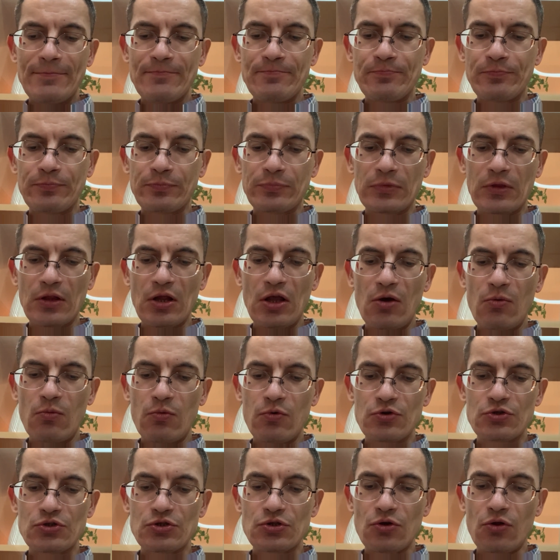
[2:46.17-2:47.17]

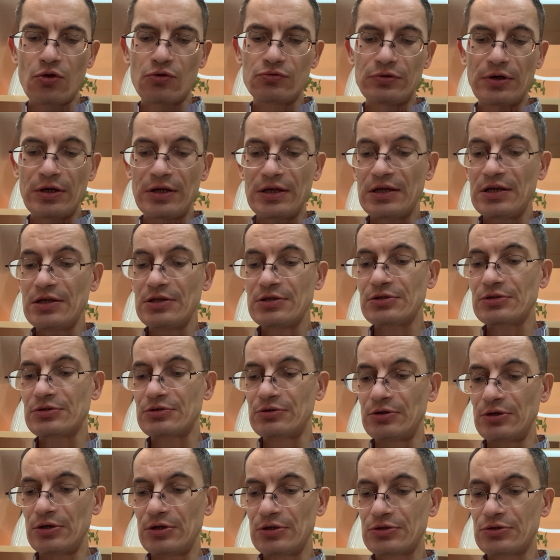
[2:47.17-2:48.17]
was already
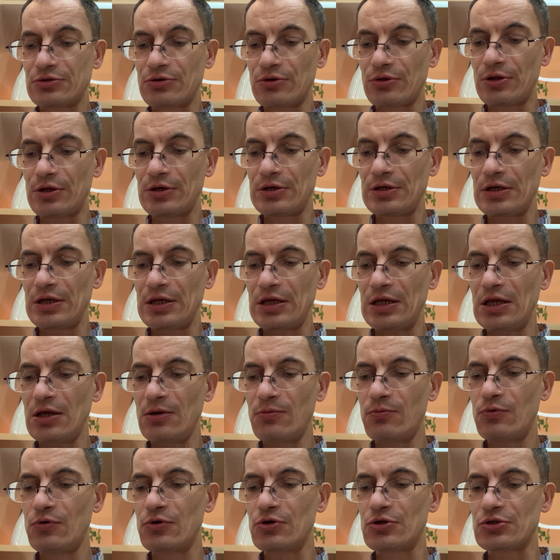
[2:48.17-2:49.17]
history, so that he
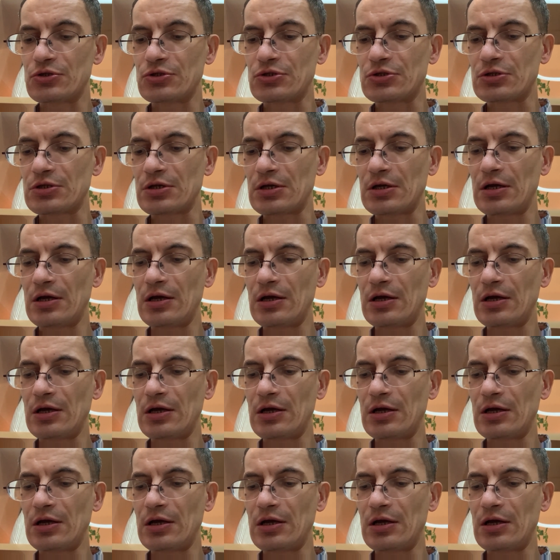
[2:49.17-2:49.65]
was